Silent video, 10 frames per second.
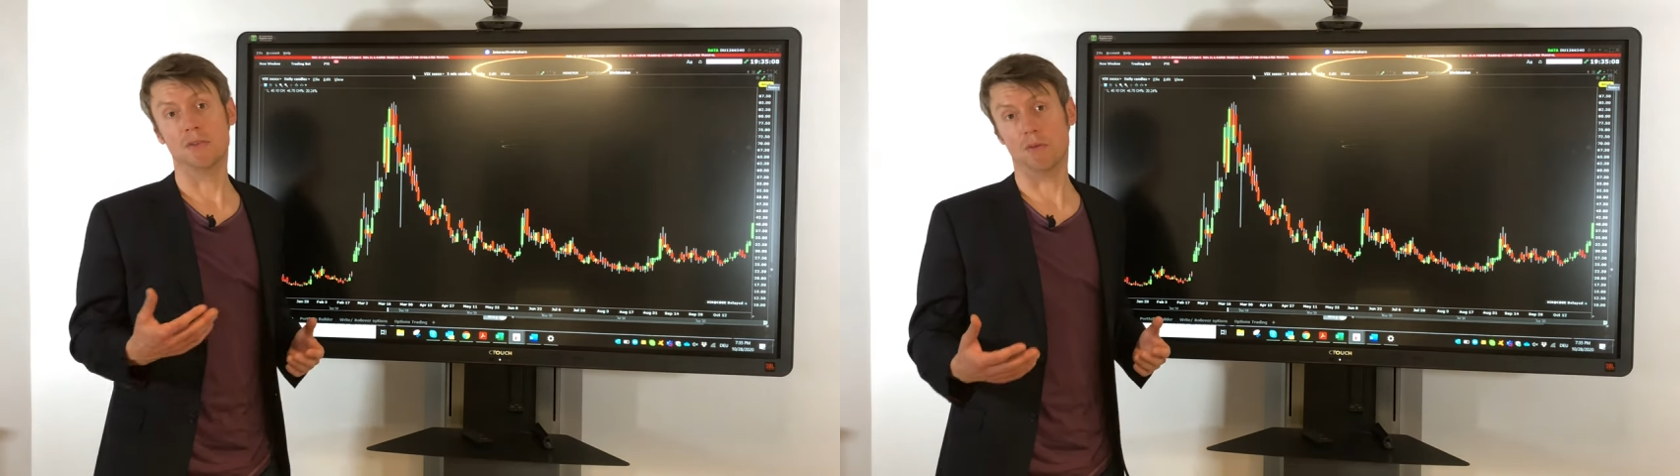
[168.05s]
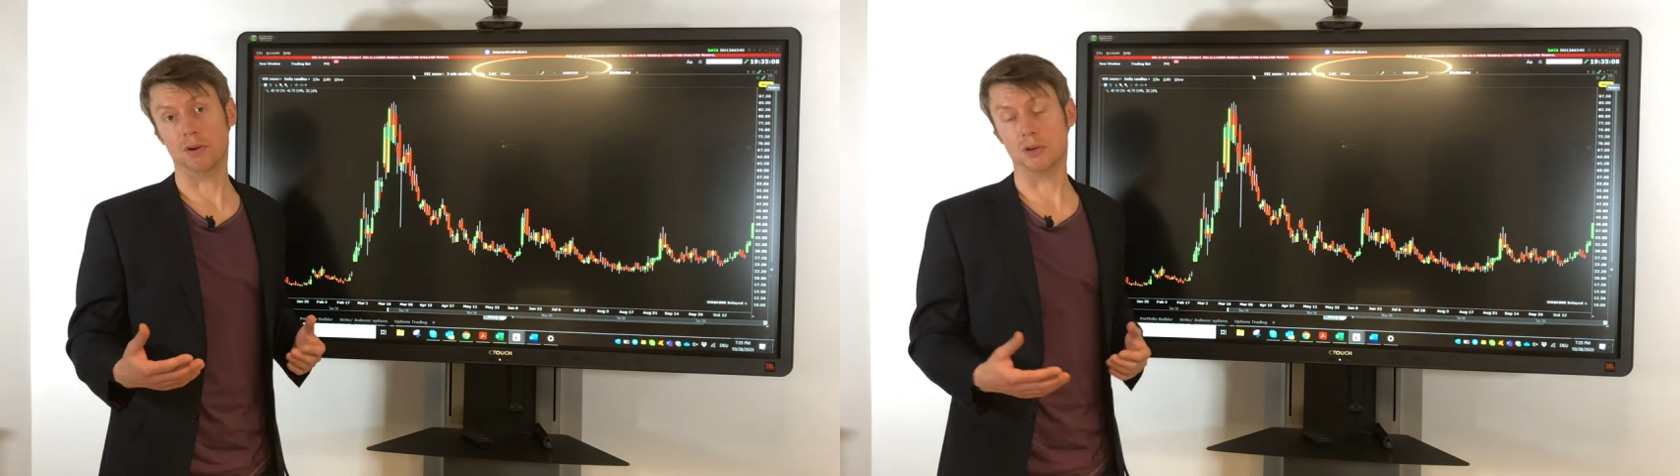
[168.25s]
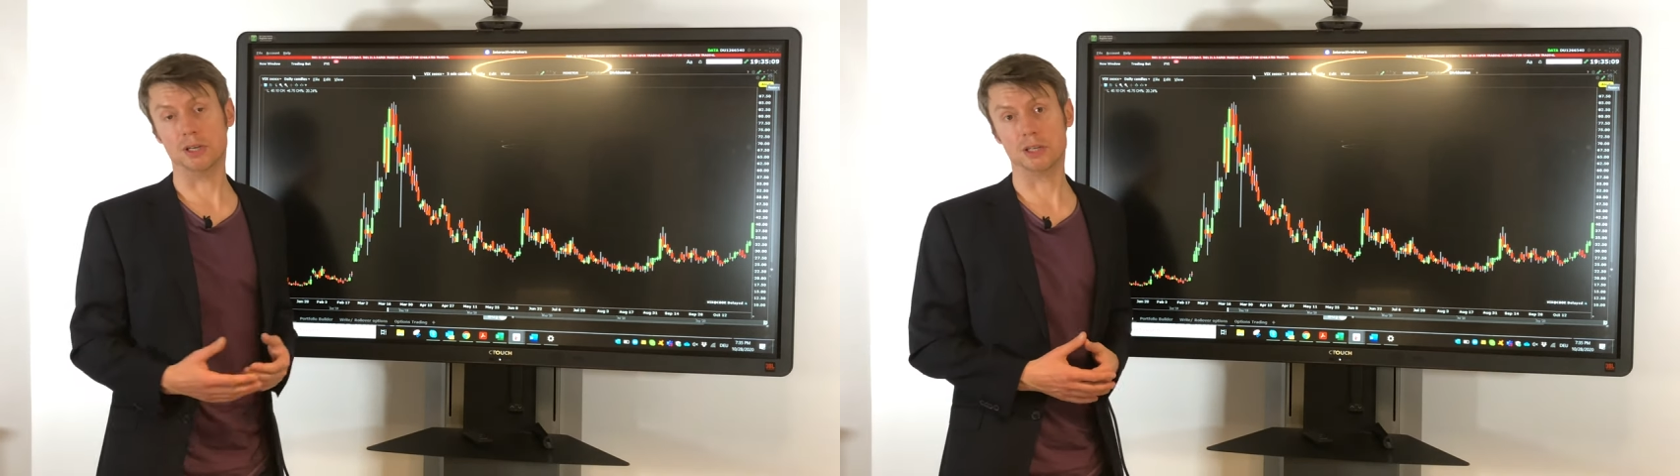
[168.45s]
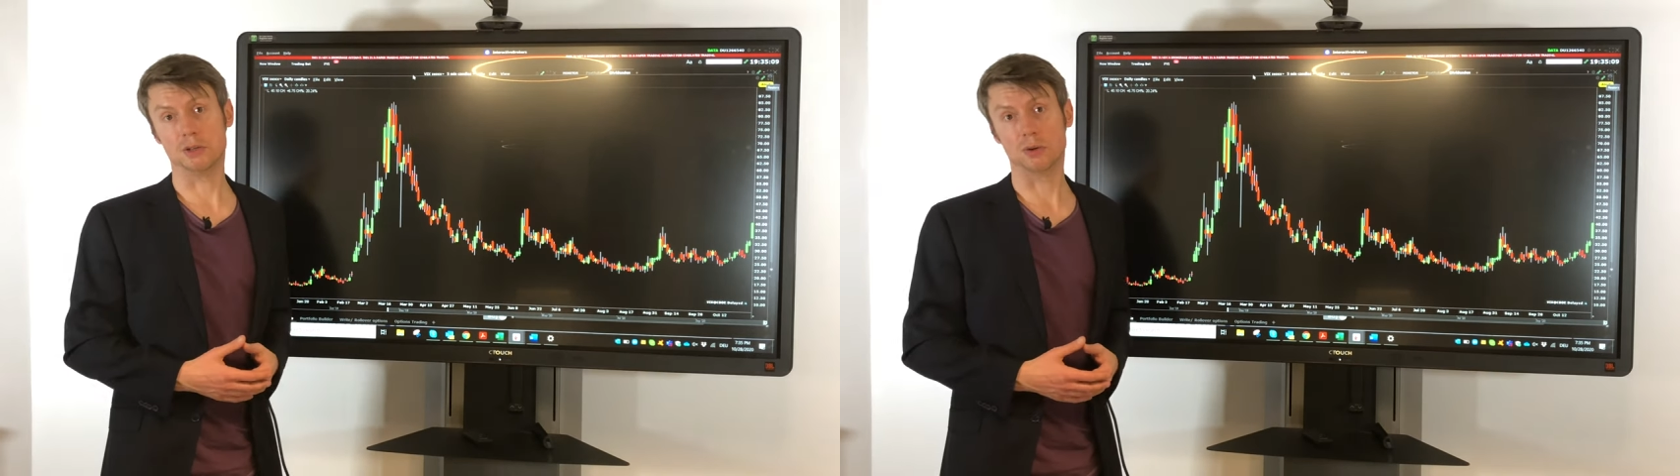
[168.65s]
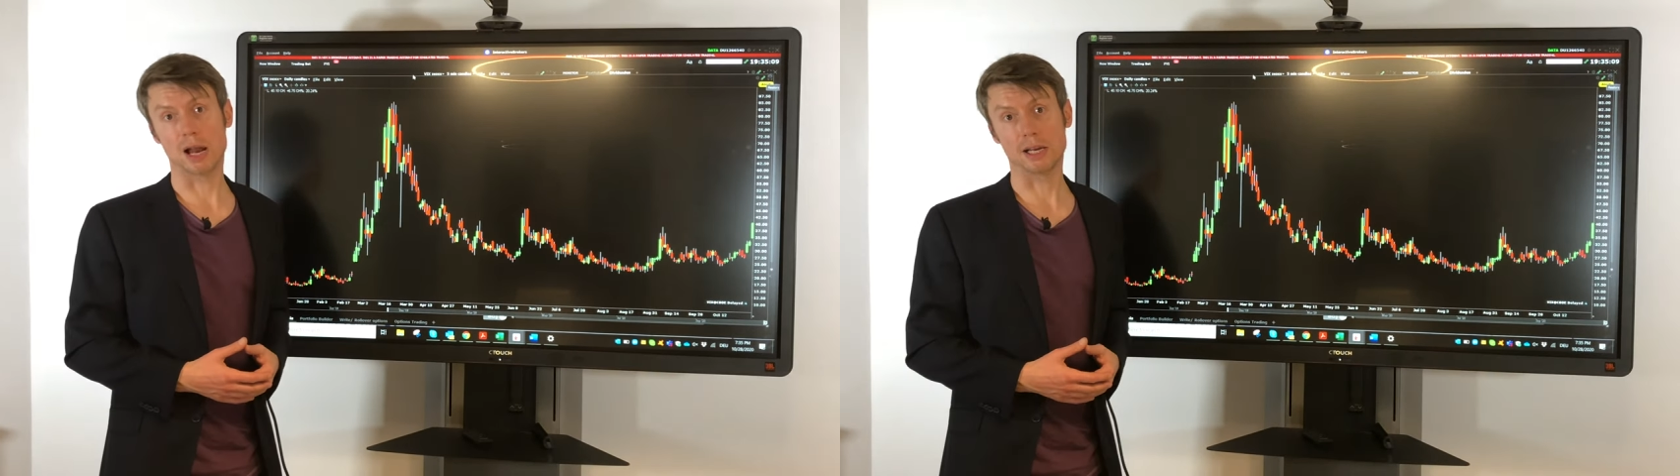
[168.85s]
what you need
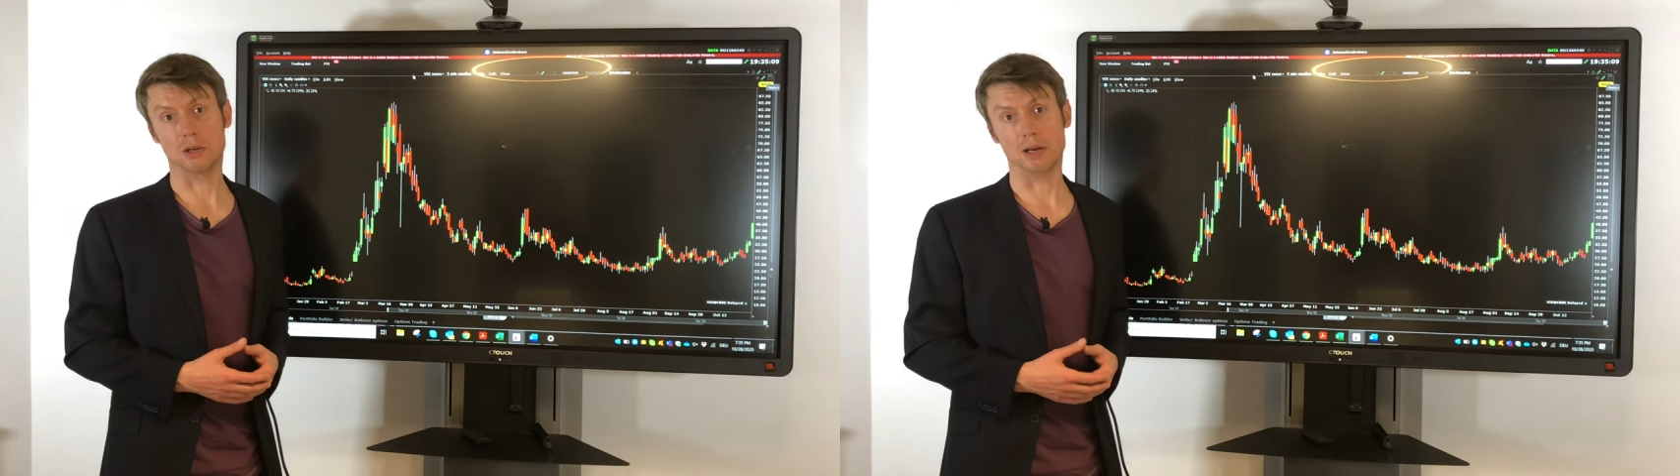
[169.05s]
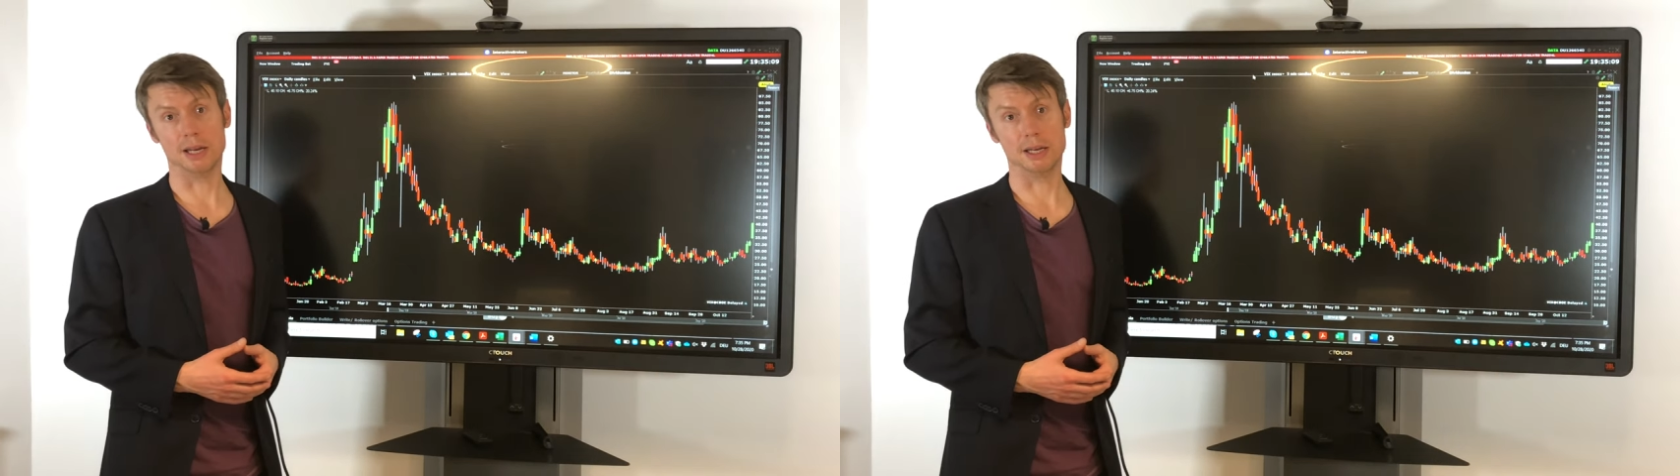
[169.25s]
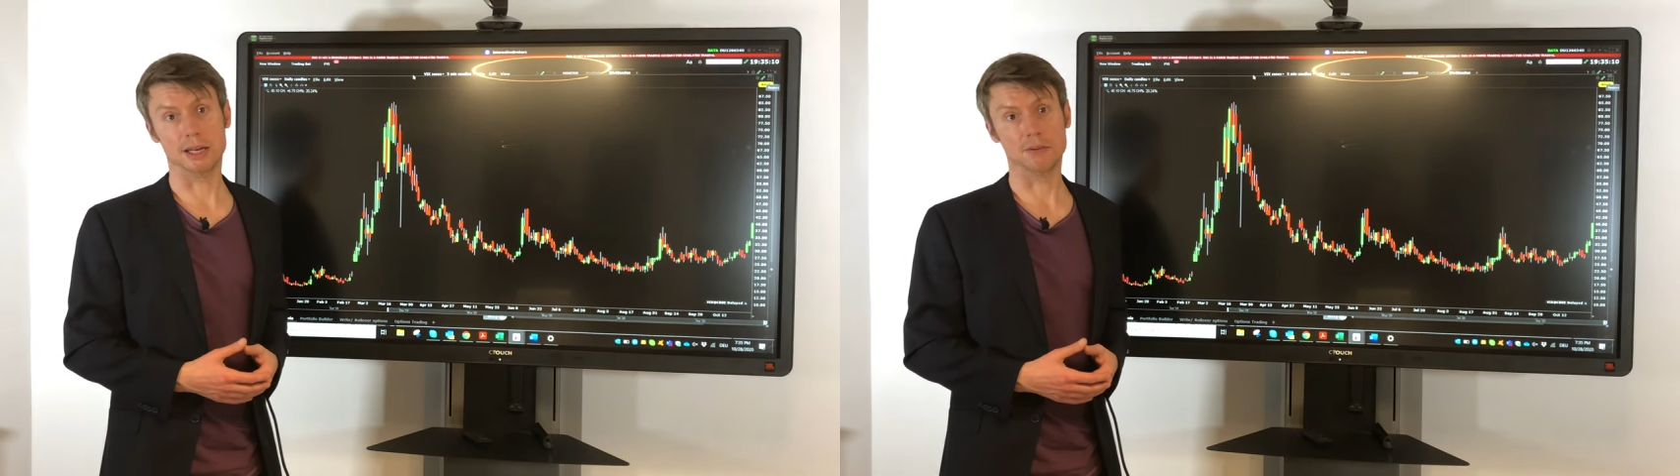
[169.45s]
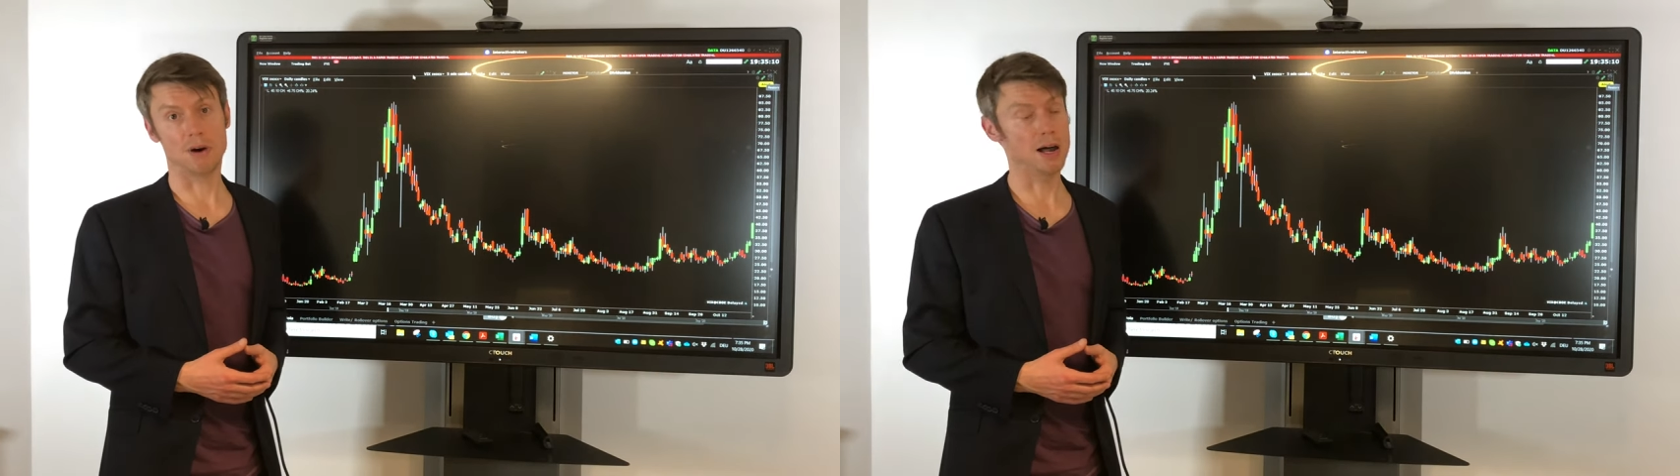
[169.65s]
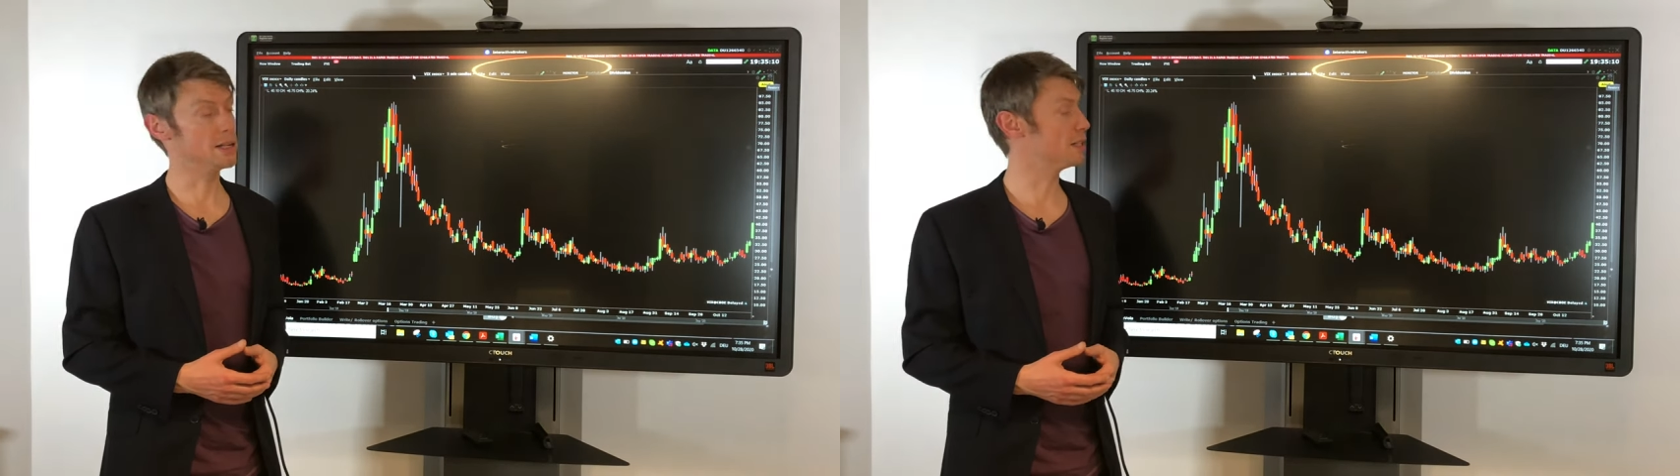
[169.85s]
to calculate in
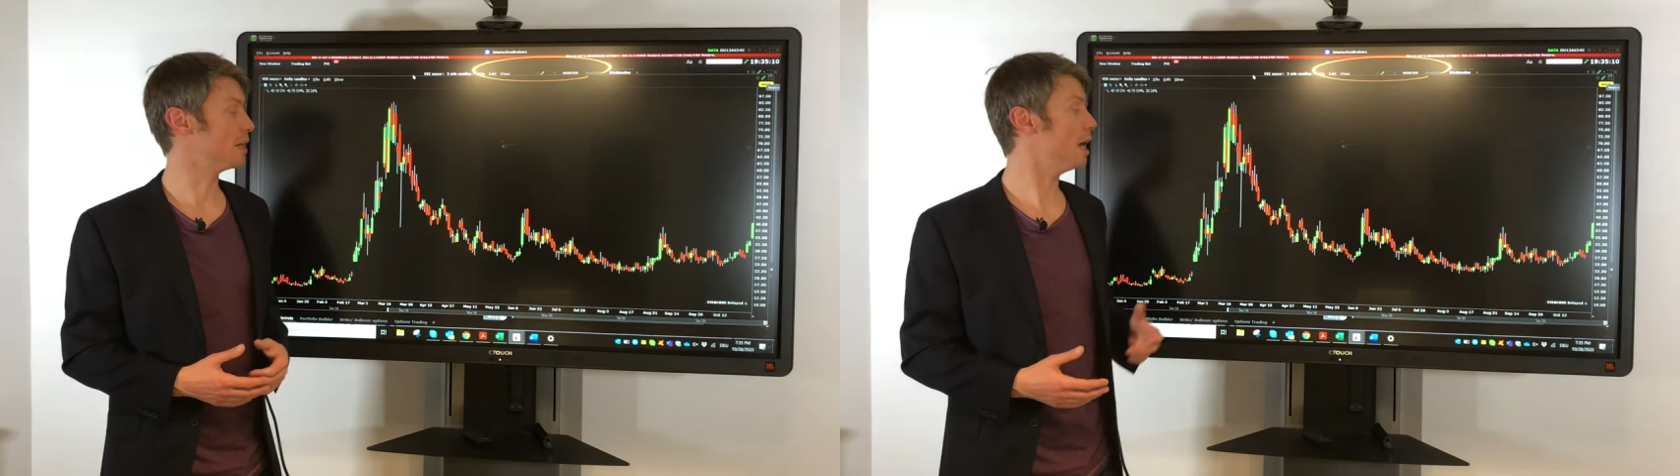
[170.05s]
advance,